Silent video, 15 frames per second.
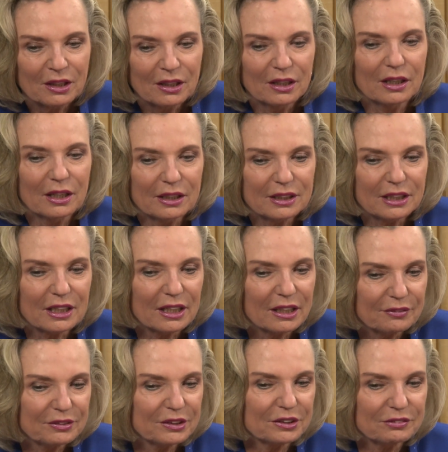I think I have
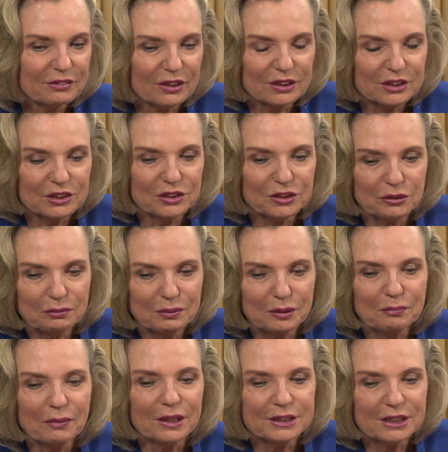the advantage of being
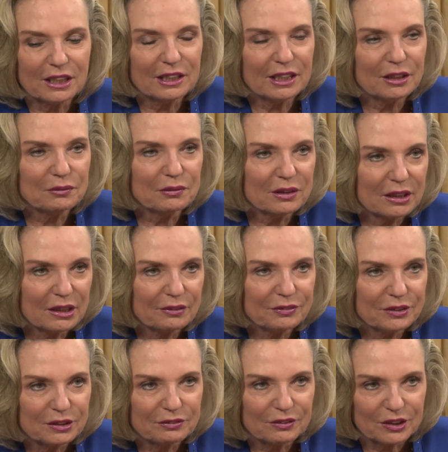multilingual. I have the
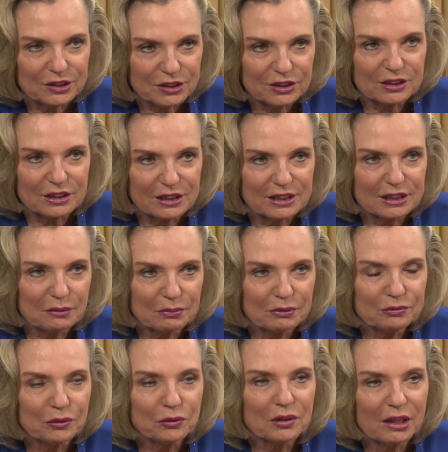advantage, as I said
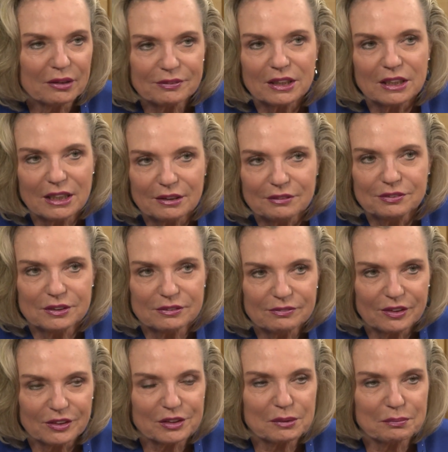before, having lived in
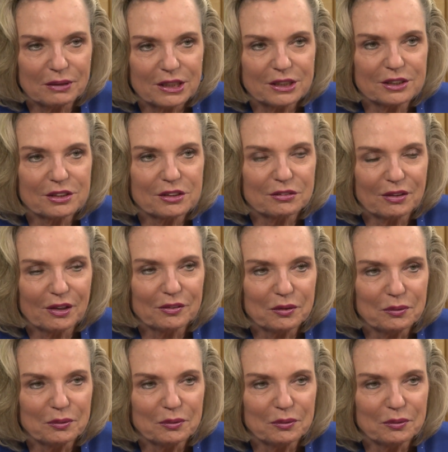various places around the